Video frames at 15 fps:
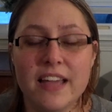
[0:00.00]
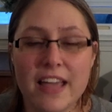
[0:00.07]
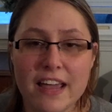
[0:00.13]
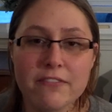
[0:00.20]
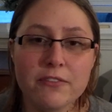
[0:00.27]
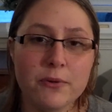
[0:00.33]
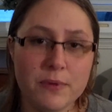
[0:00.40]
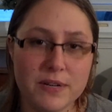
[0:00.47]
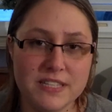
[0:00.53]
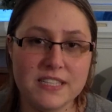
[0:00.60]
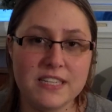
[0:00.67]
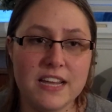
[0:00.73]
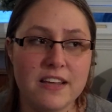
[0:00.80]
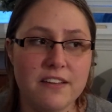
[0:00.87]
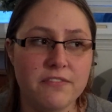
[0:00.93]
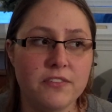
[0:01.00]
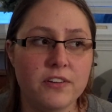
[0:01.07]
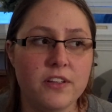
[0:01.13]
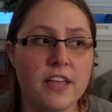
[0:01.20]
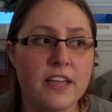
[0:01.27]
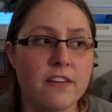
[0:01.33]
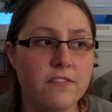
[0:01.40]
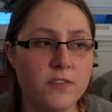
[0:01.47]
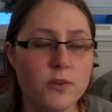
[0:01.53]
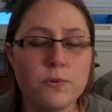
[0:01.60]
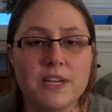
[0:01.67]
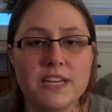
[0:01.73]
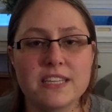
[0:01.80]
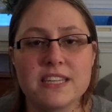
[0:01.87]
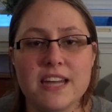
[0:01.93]
every Wednesday for like a few
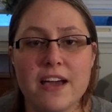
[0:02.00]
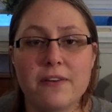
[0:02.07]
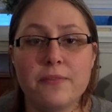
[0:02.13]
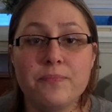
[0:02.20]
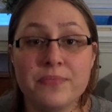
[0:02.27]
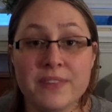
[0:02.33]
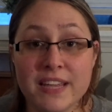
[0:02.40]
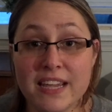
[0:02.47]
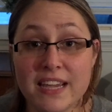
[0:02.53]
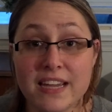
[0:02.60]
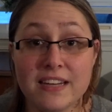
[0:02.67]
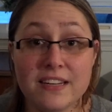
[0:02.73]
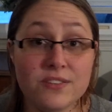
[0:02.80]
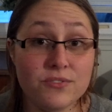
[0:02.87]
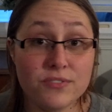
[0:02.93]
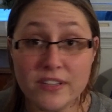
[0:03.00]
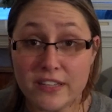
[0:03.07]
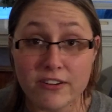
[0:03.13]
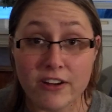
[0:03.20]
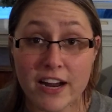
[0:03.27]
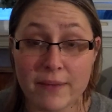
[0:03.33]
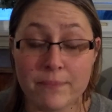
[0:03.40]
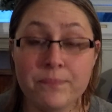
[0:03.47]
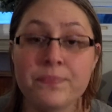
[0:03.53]
weeks now, and it's really great.